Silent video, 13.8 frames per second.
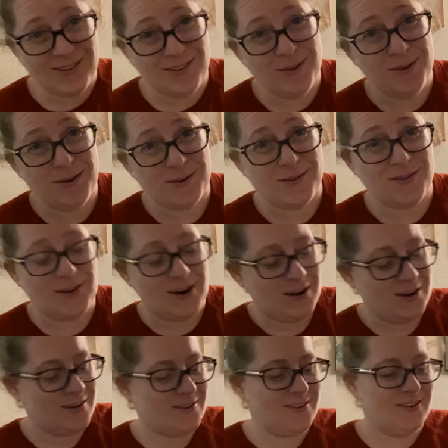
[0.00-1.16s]
New Year's
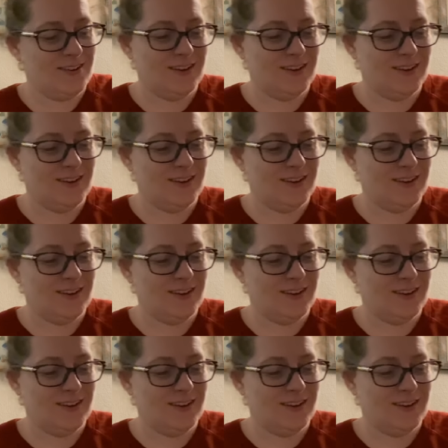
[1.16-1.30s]
start.